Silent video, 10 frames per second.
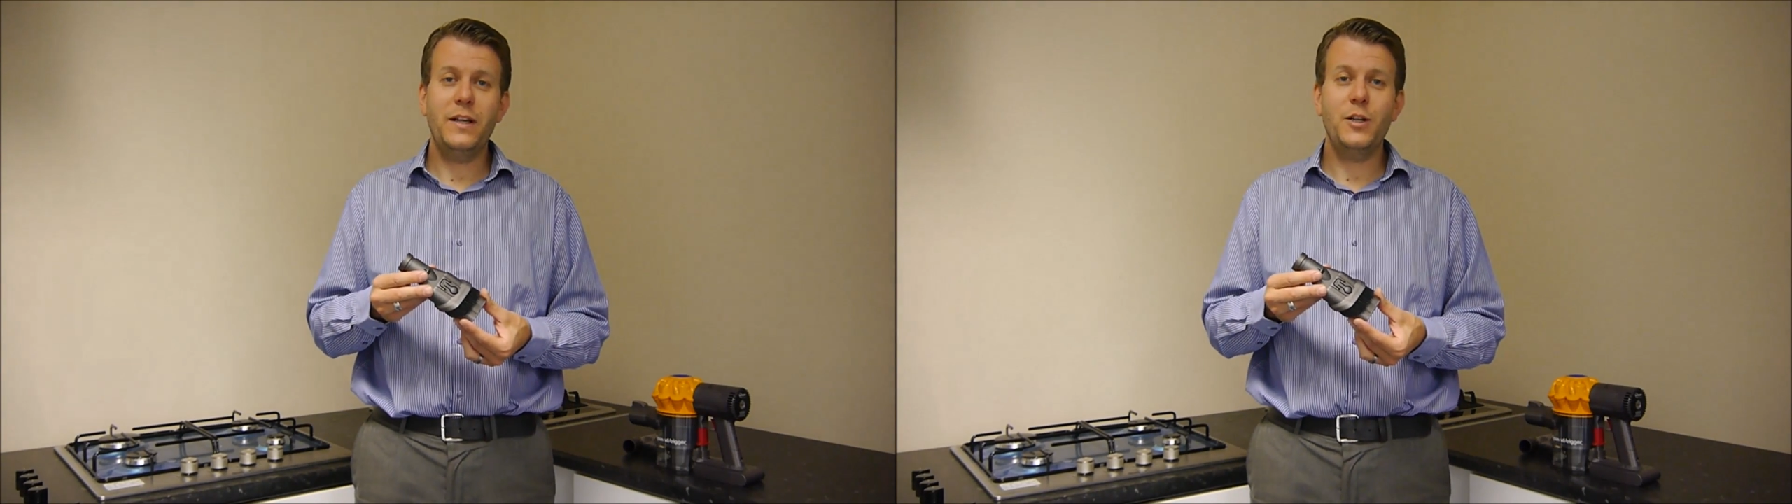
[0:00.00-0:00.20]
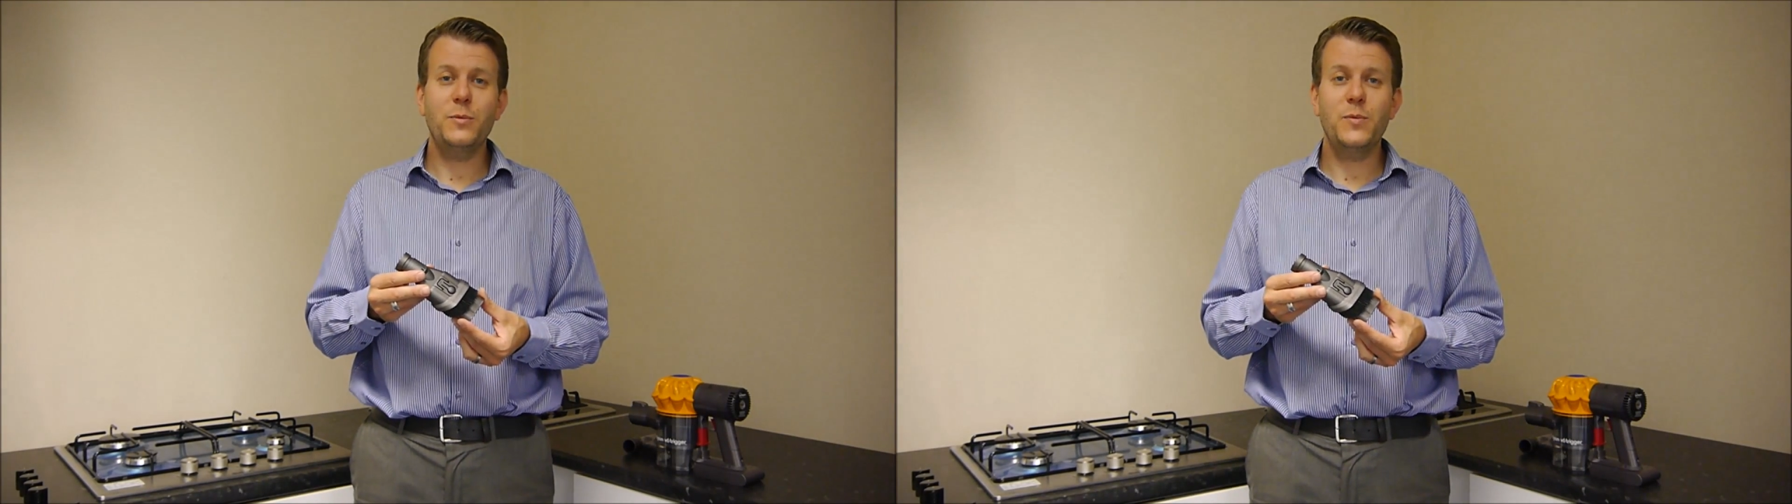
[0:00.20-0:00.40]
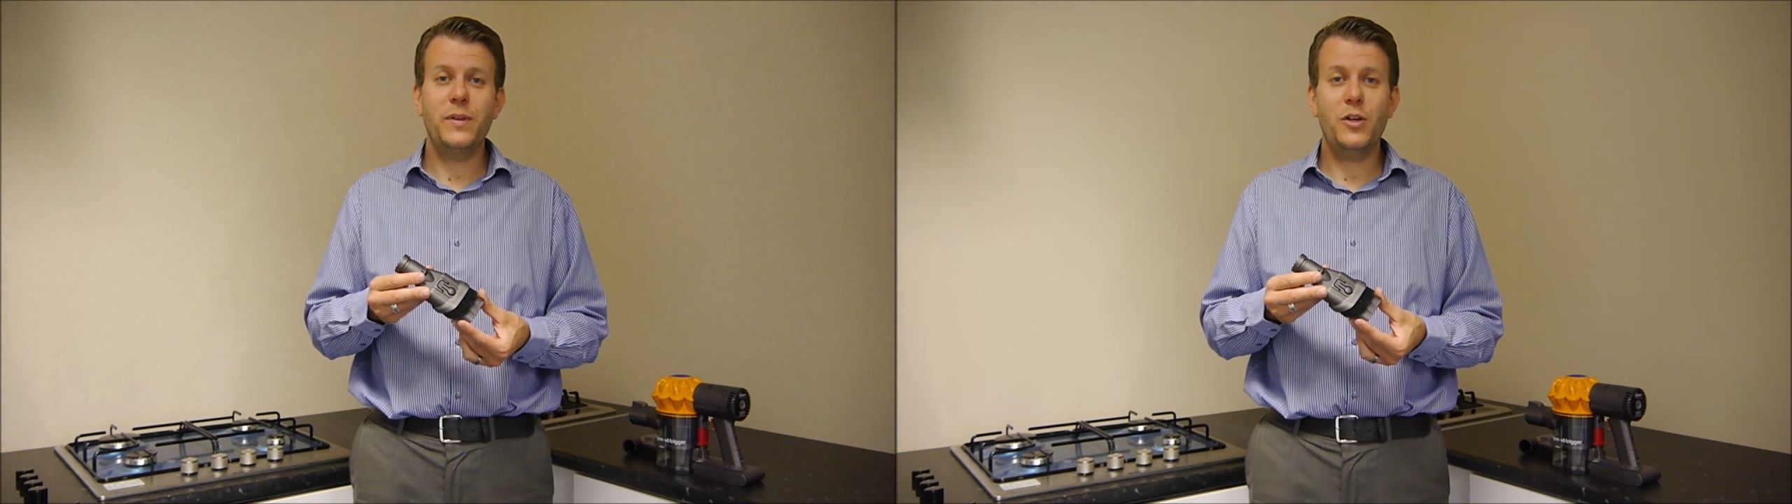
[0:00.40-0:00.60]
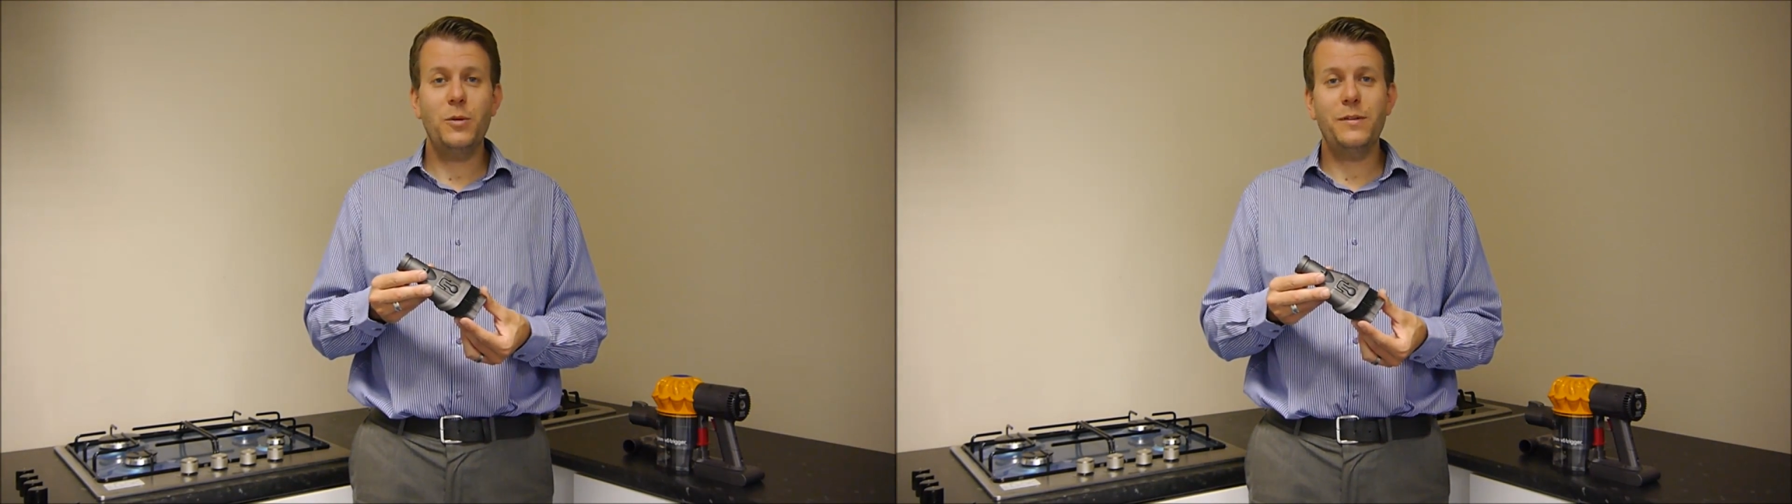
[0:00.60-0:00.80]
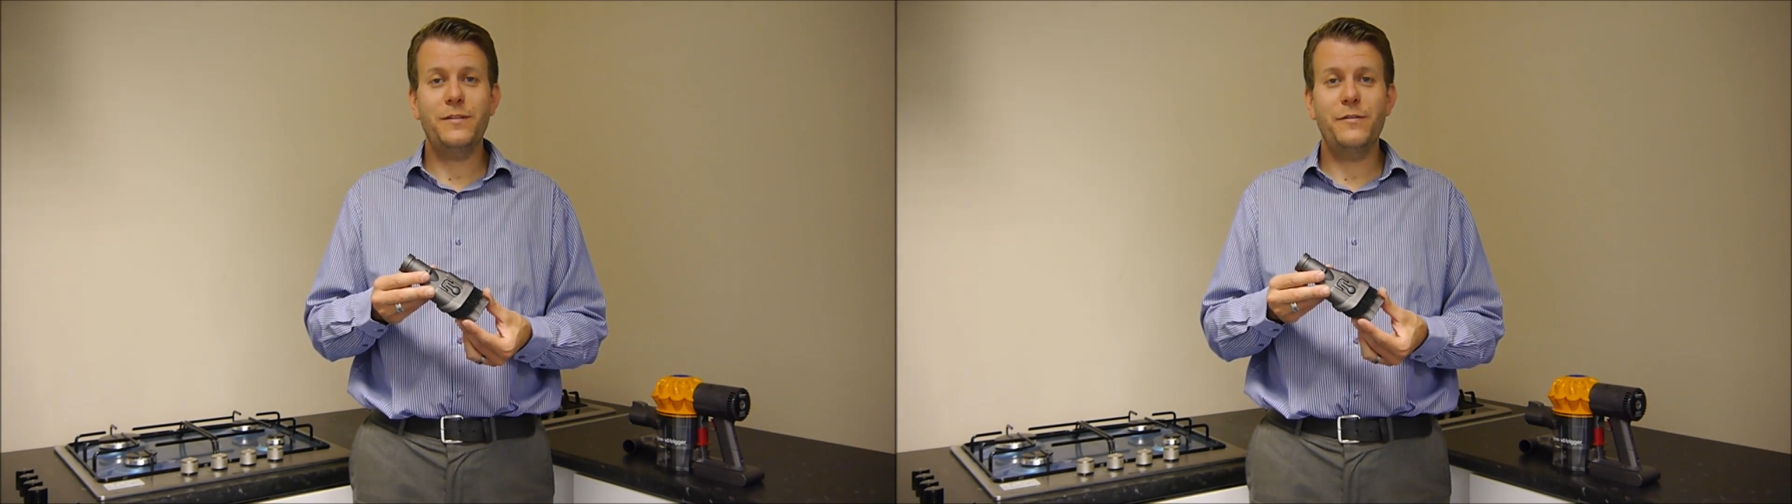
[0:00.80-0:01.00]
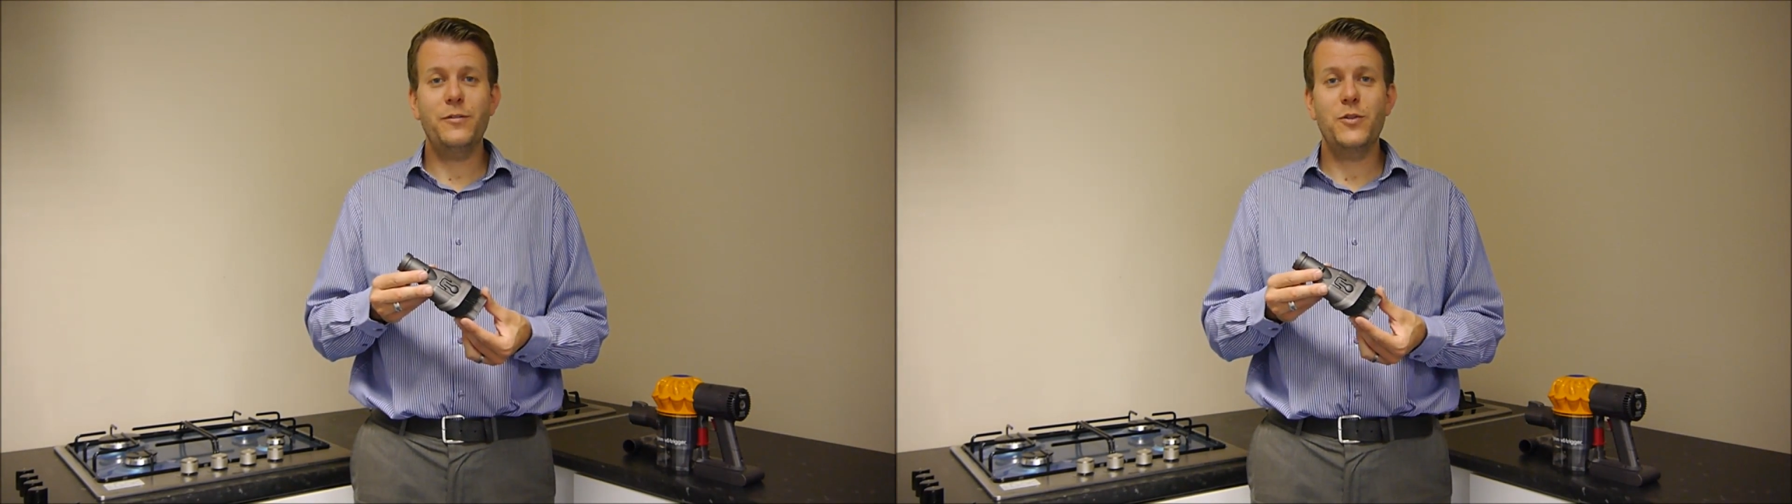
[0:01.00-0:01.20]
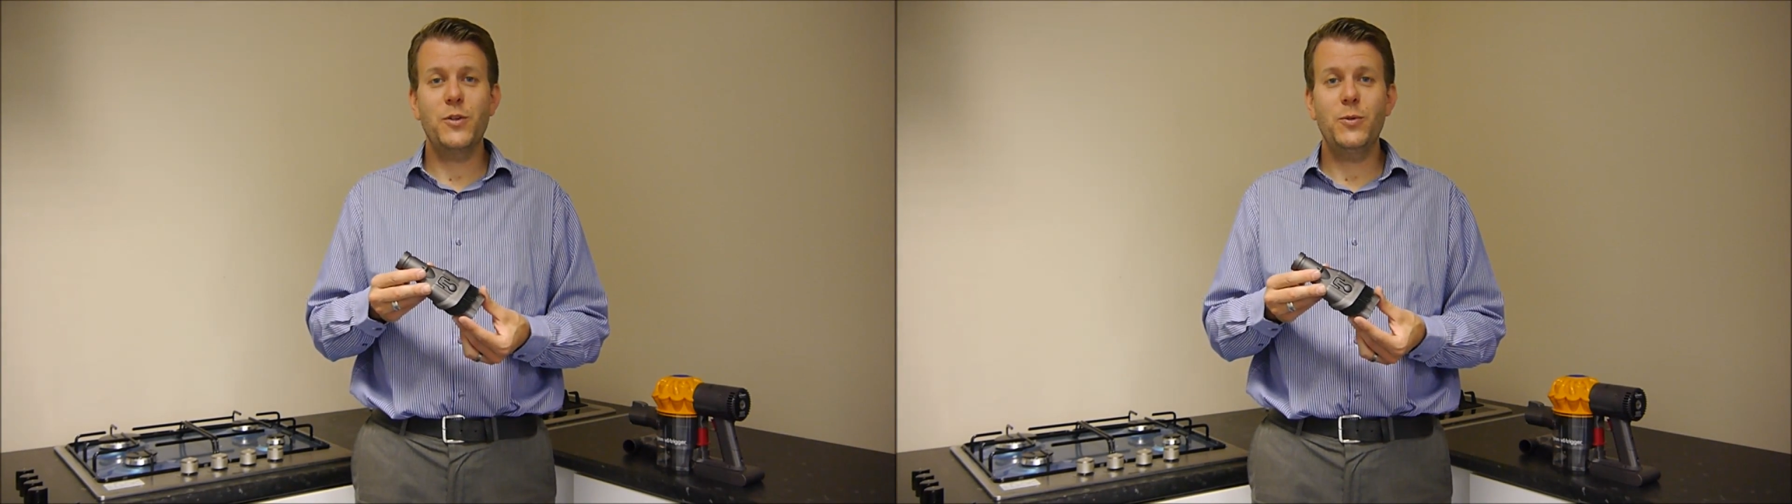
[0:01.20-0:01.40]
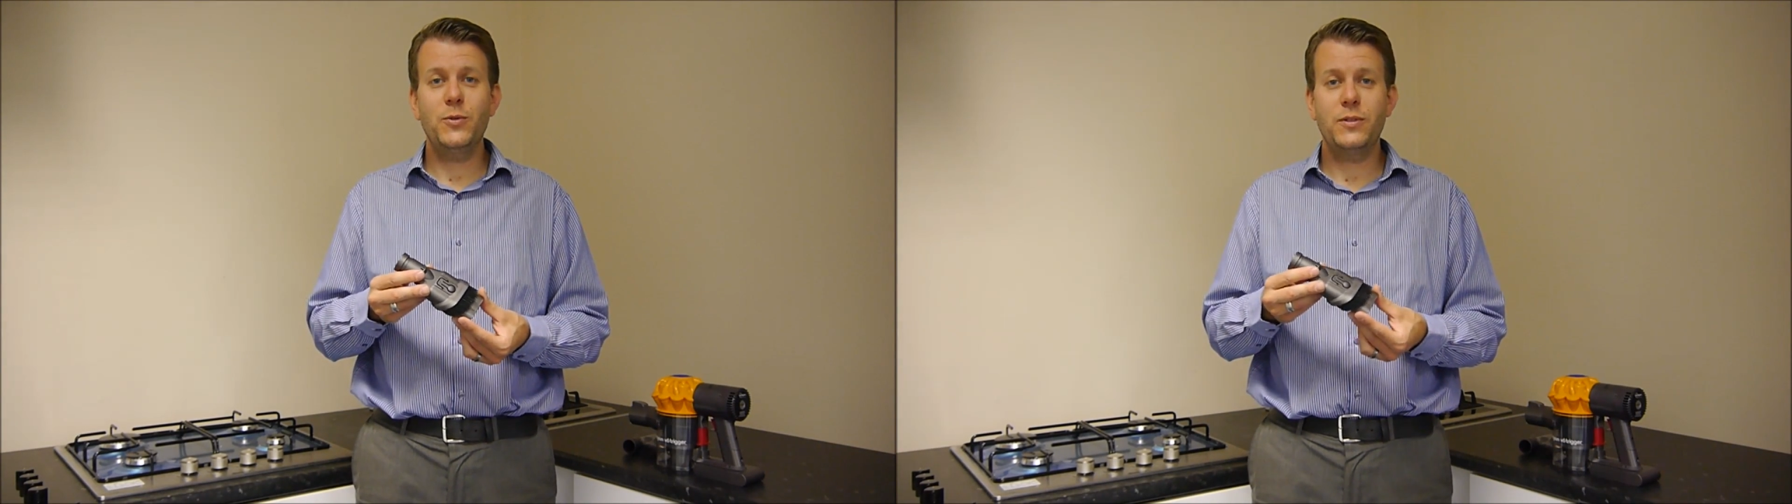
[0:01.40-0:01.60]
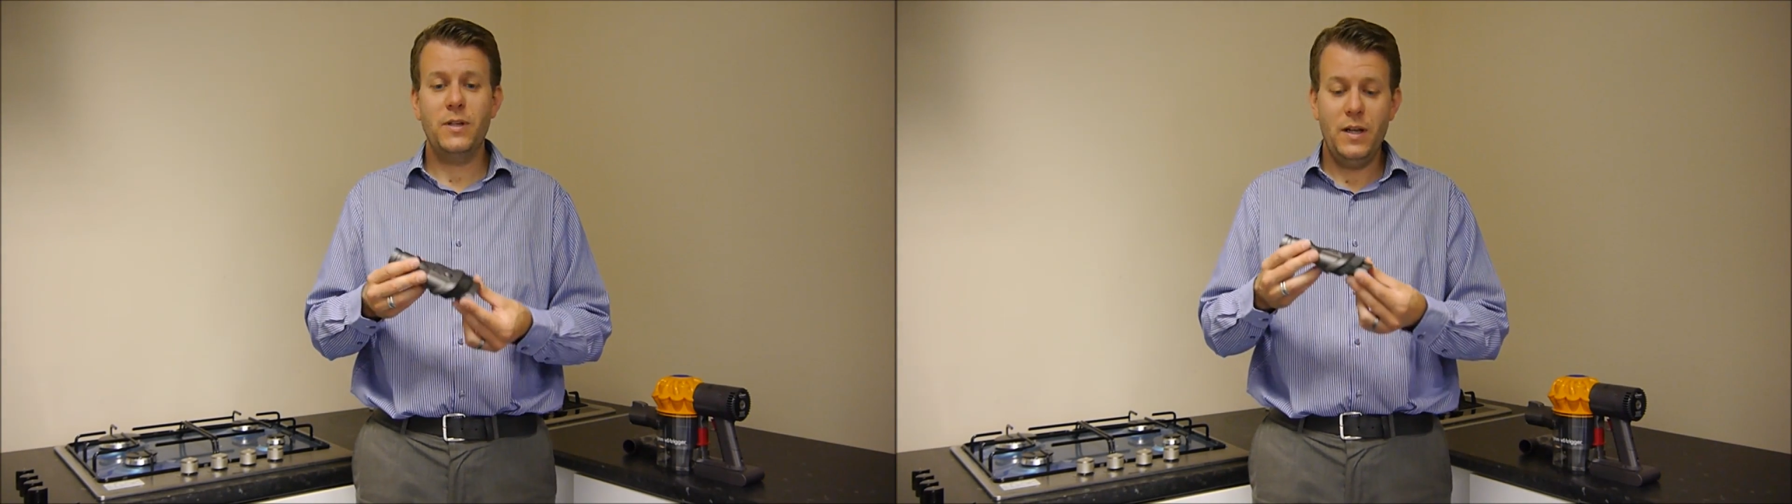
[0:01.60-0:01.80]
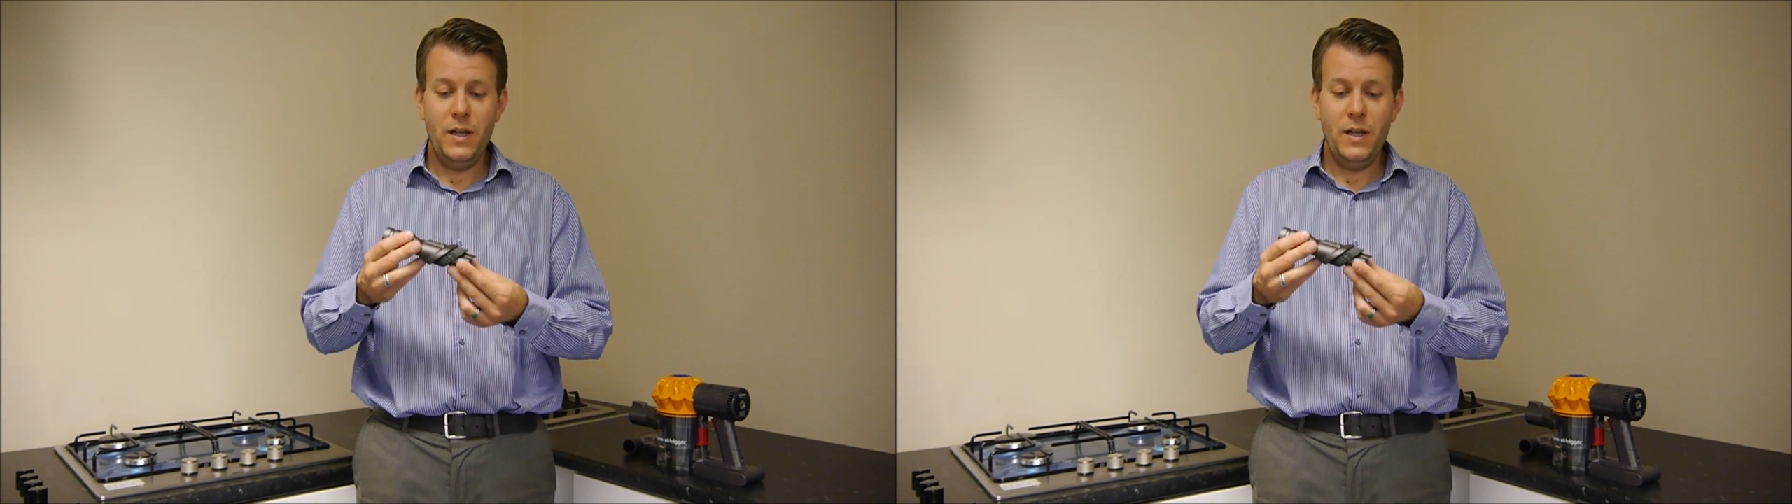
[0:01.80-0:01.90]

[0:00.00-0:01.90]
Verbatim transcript: it comes with a couple of different tools.